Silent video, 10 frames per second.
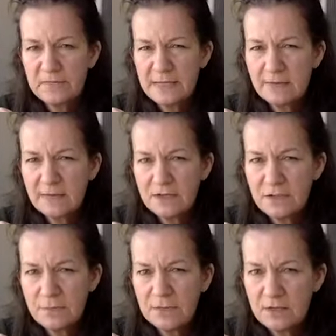Is that right?
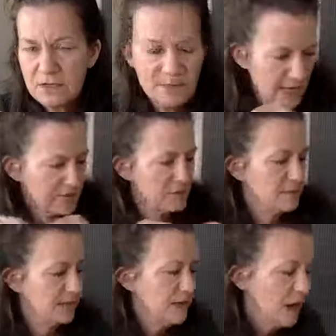Too big or too small? Yeah, too
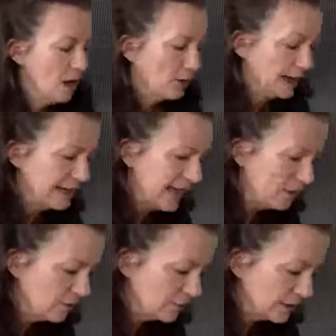big. Okay,
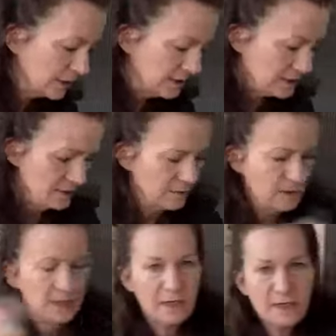now what we're going to do,
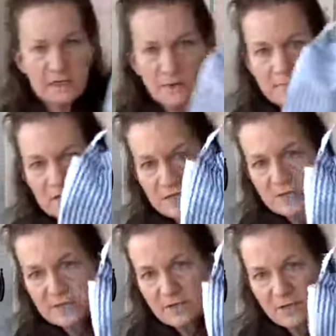so I'm just
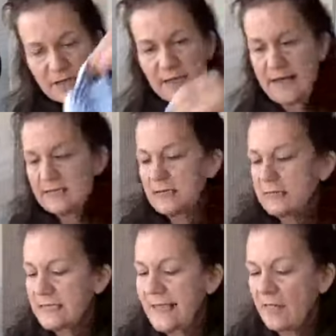going to sew the
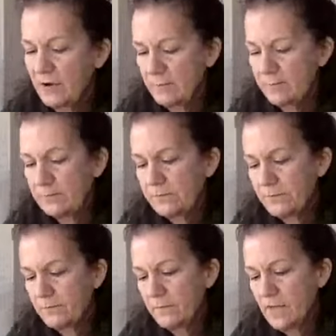elastic together.
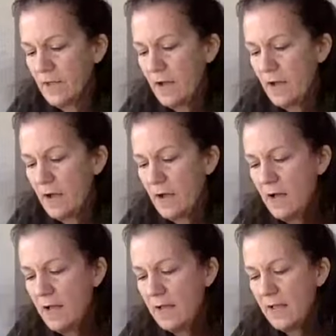
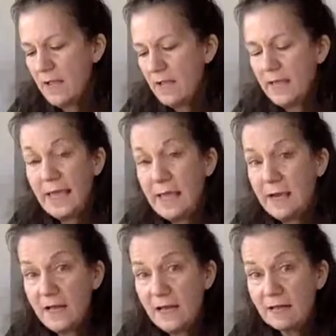I
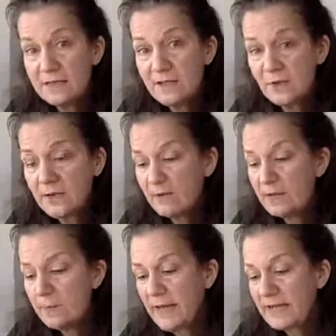hate hand sewing with
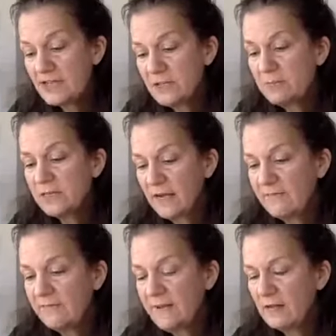a passion, but I
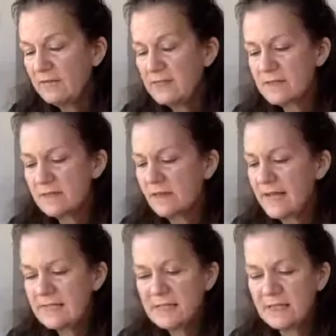found this
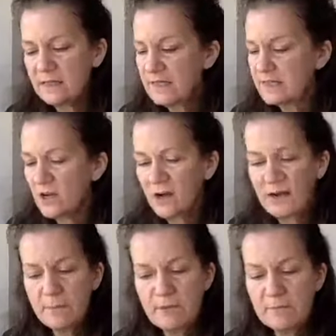elastic gets
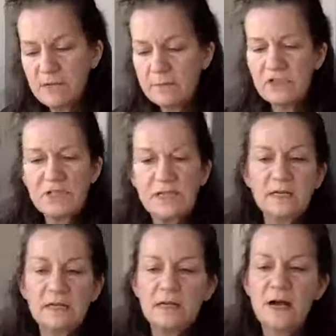caught up in my
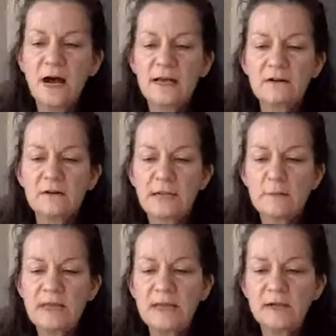machine. I don't like
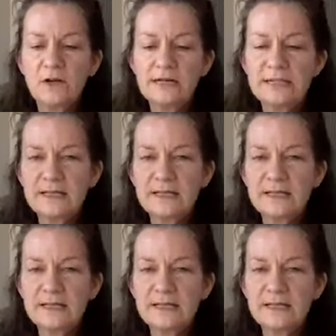making knots.